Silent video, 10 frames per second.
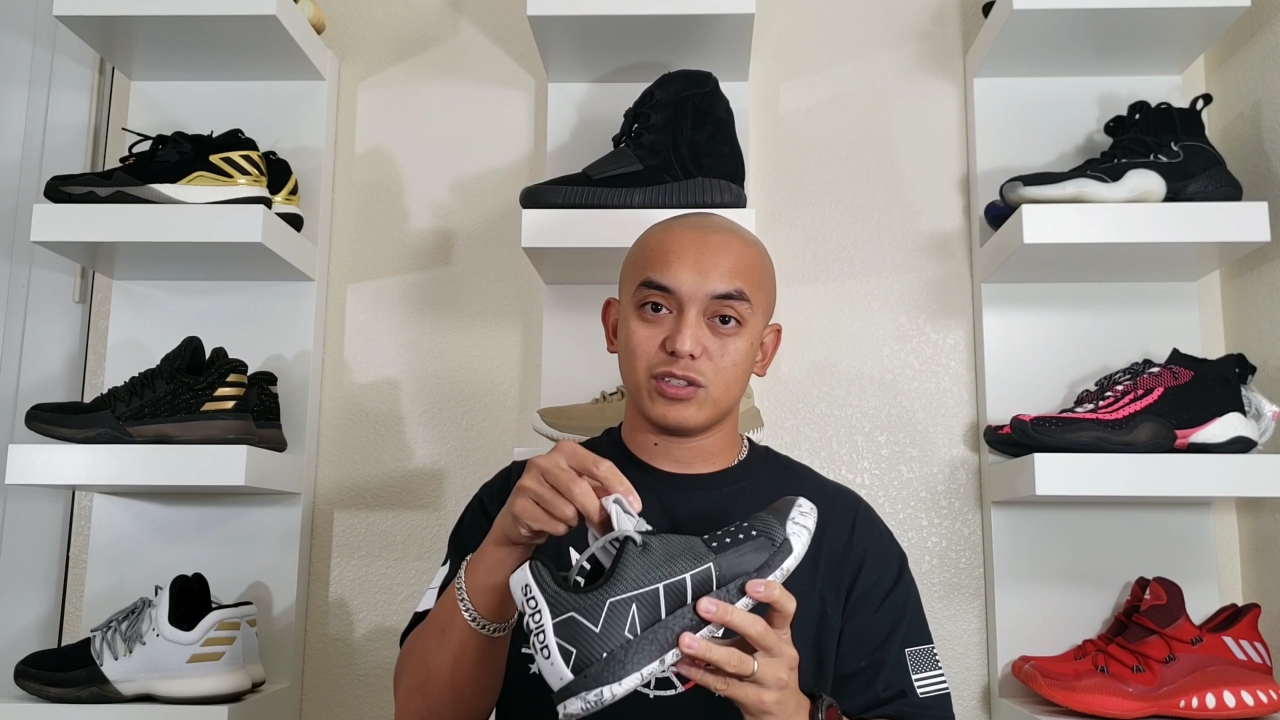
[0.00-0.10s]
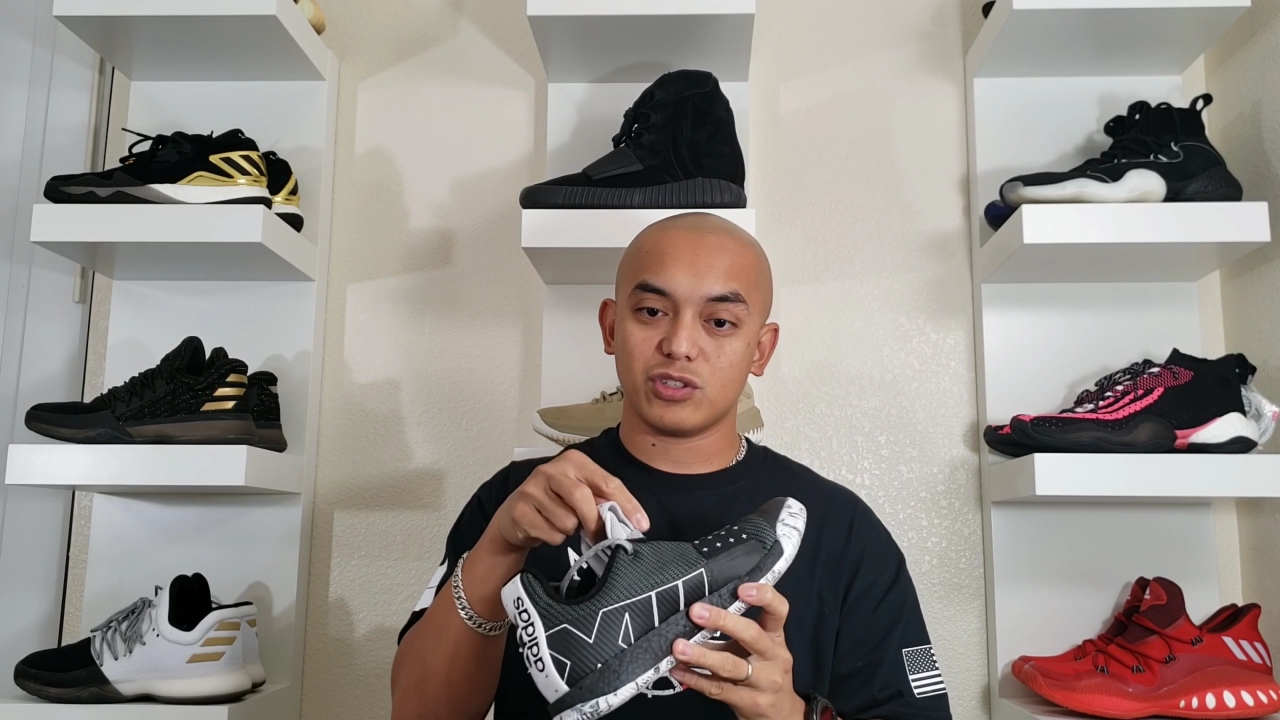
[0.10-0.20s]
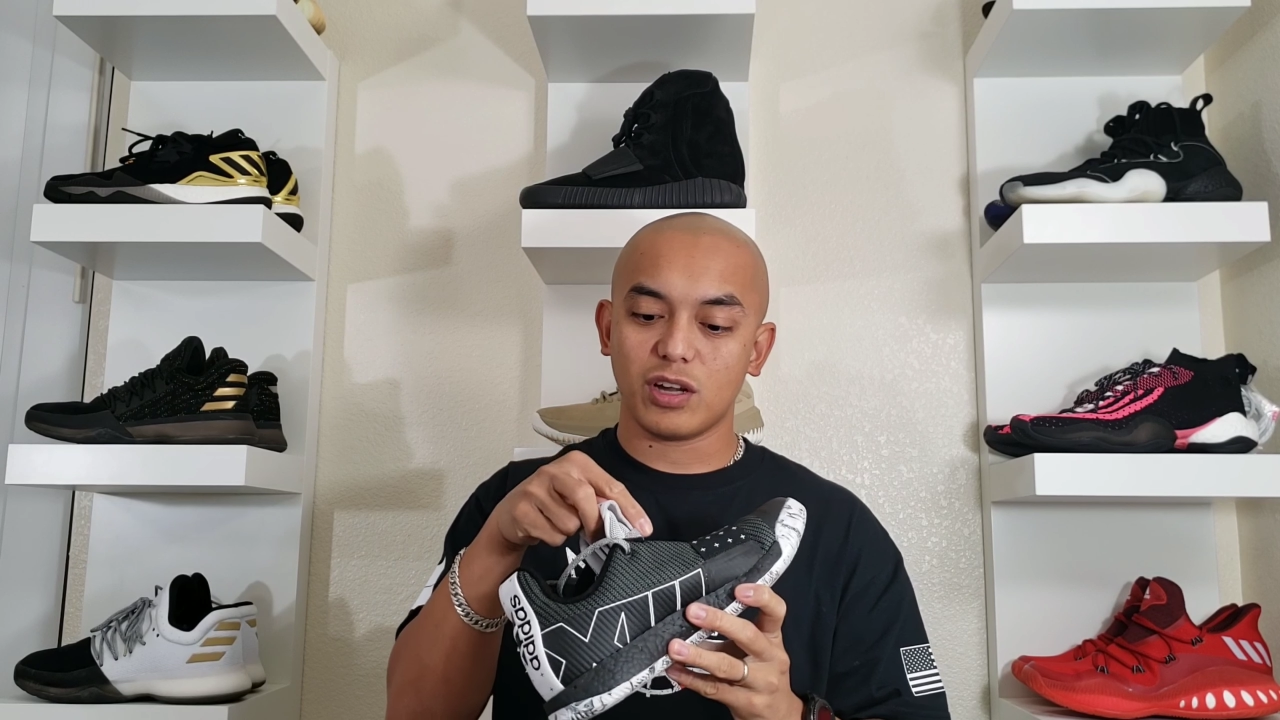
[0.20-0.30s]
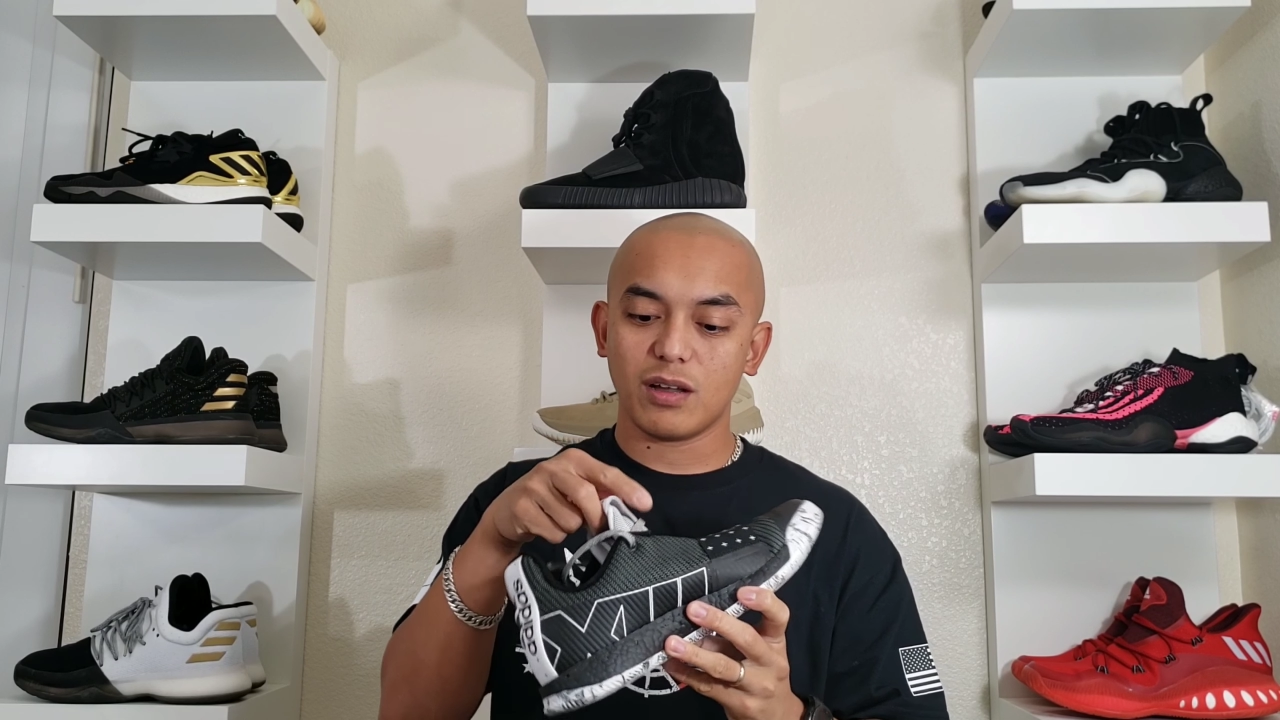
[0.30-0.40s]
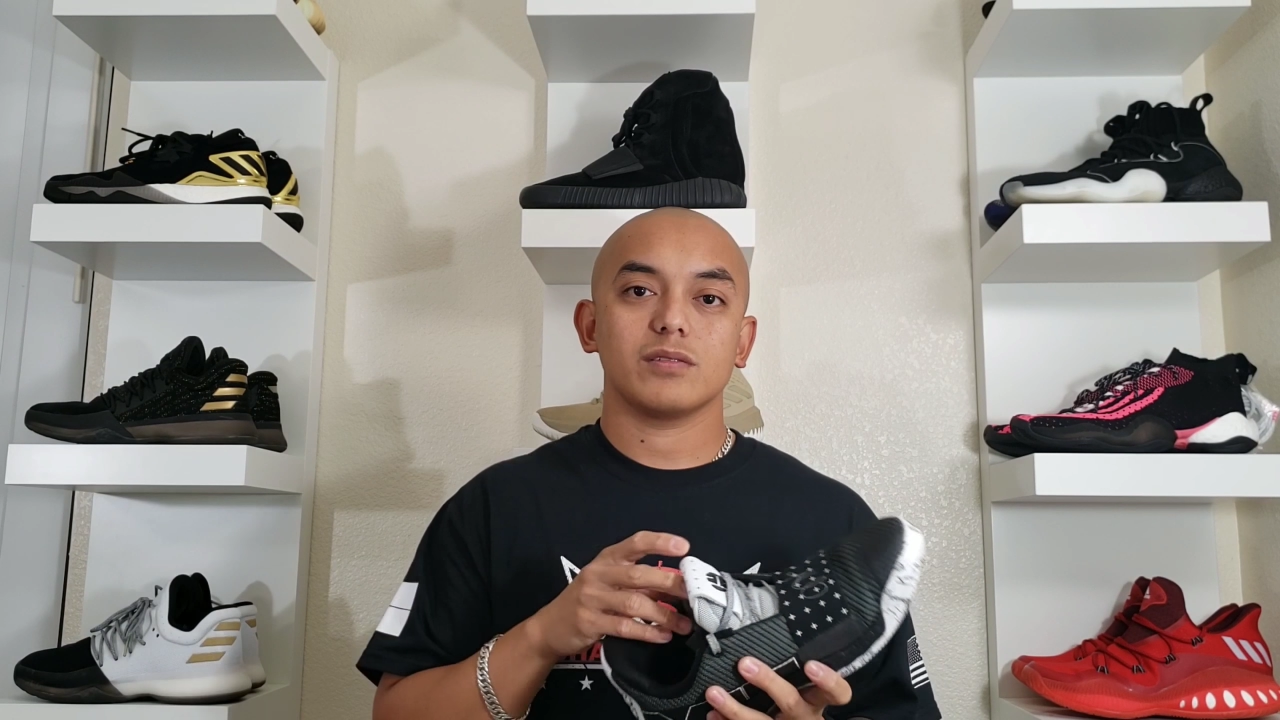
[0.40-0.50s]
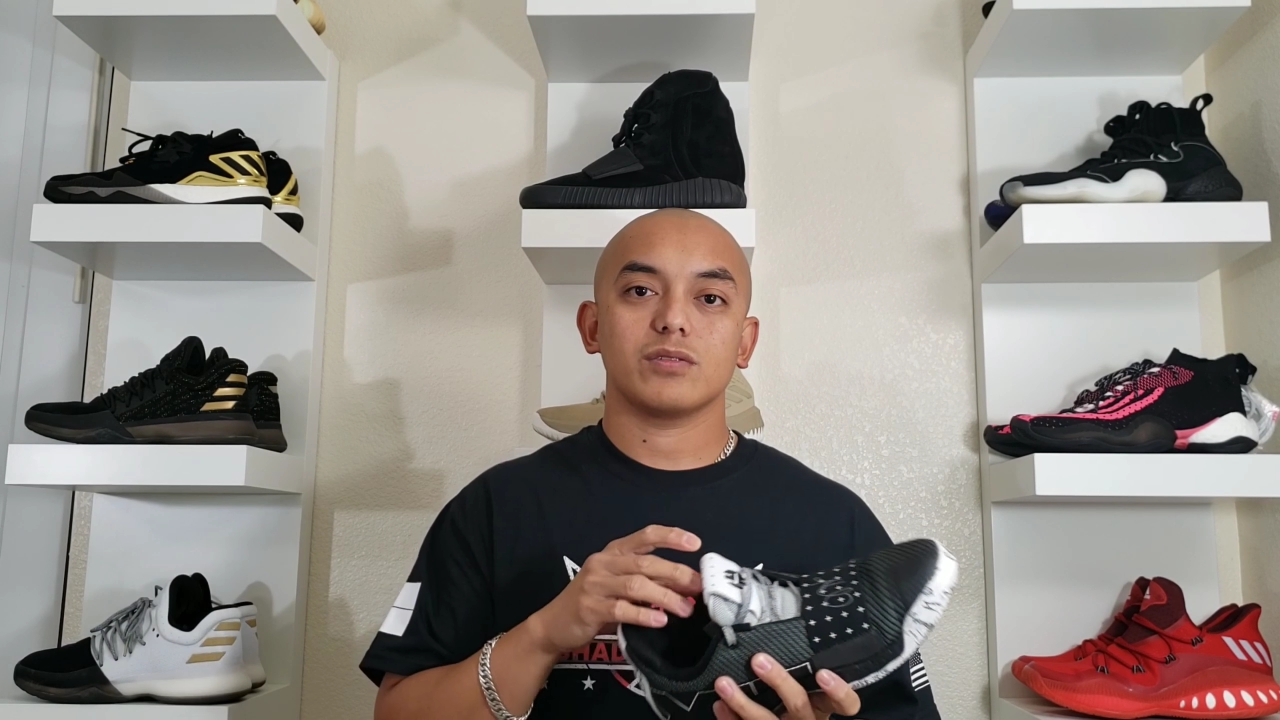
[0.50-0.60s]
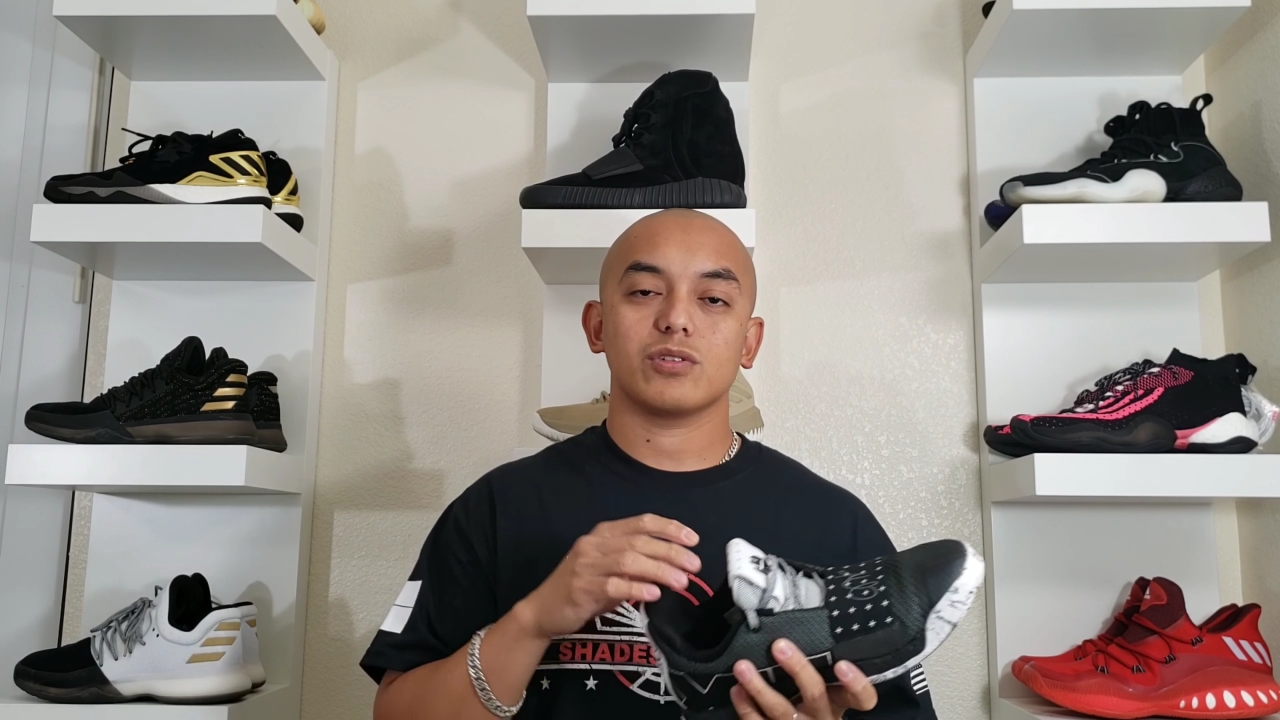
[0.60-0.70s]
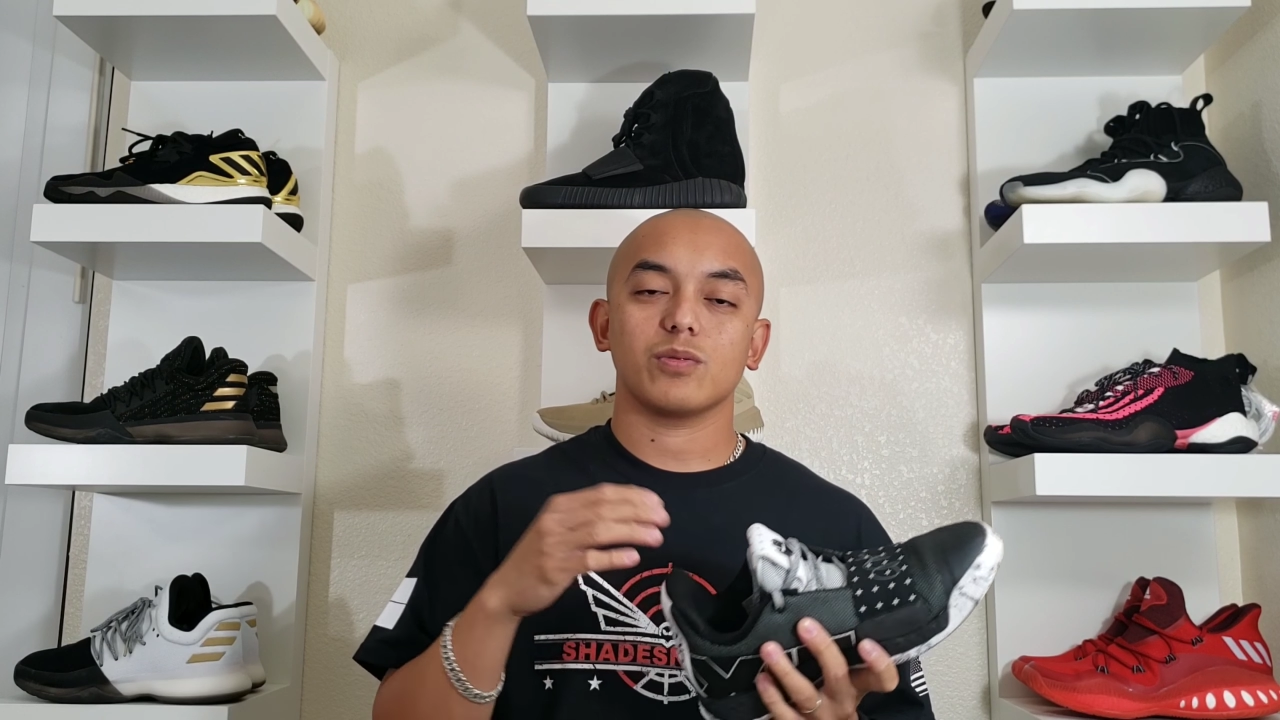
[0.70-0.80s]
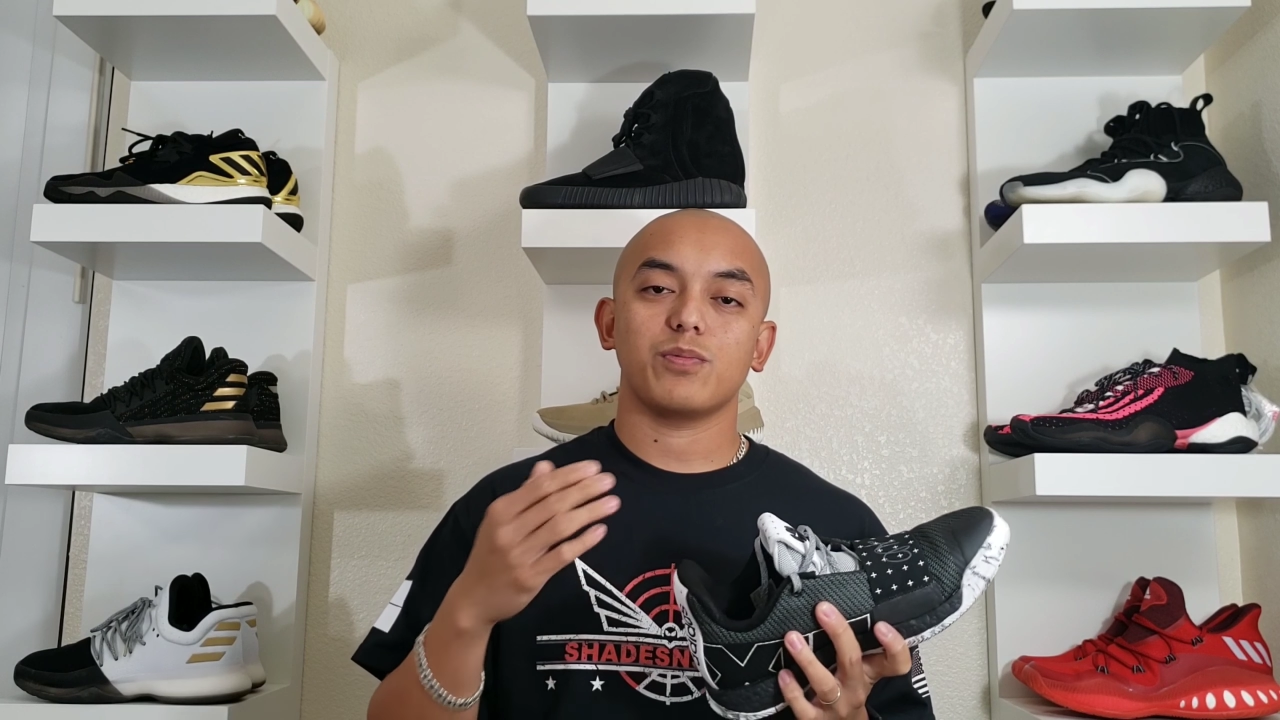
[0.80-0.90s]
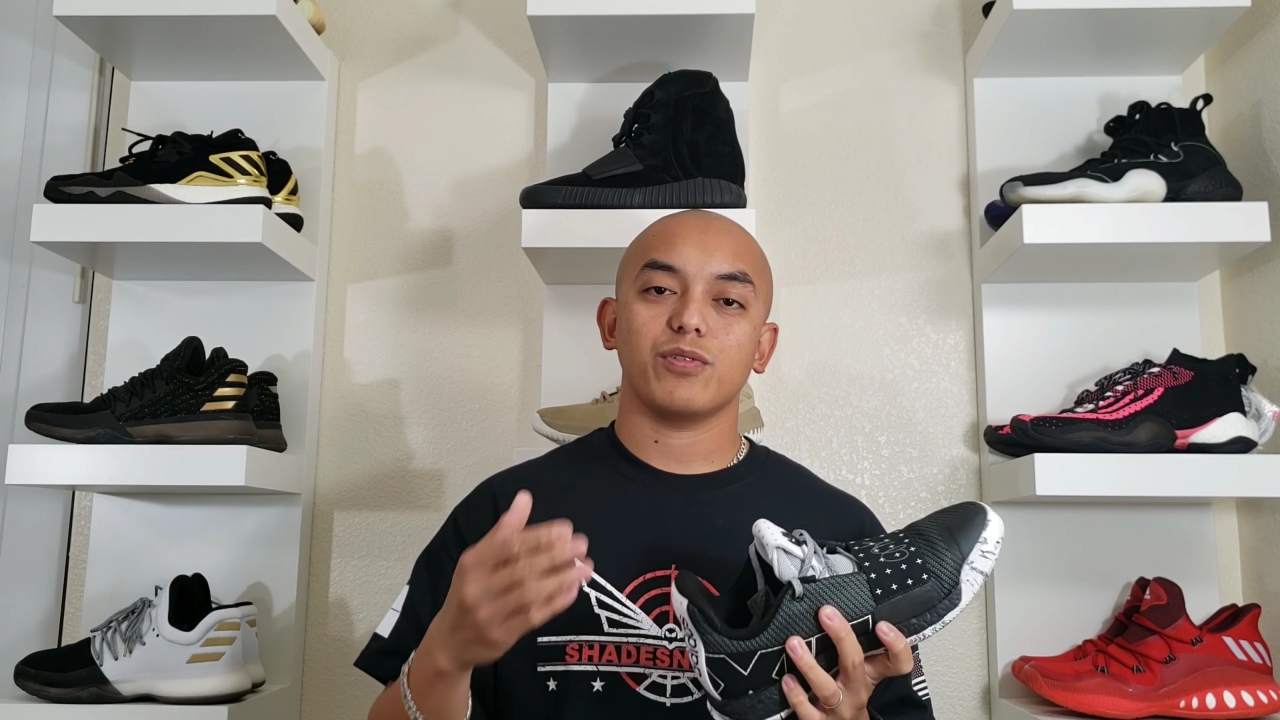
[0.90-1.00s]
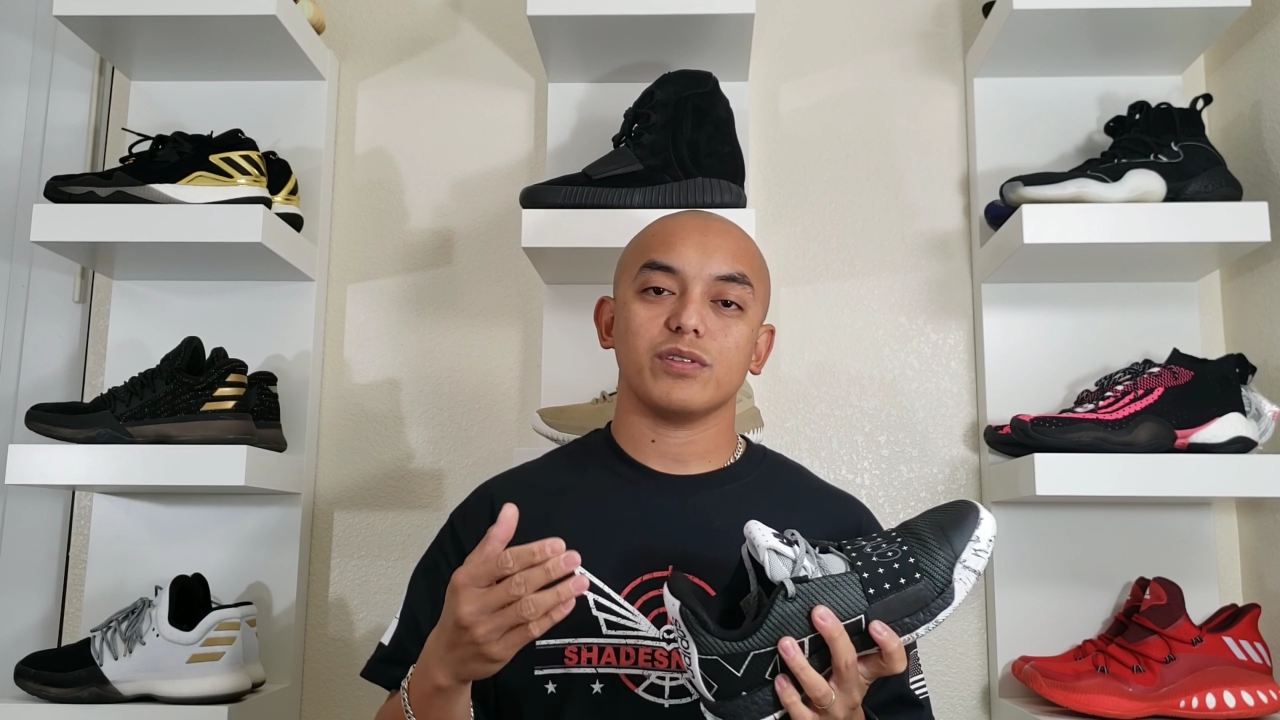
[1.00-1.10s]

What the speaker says: job to support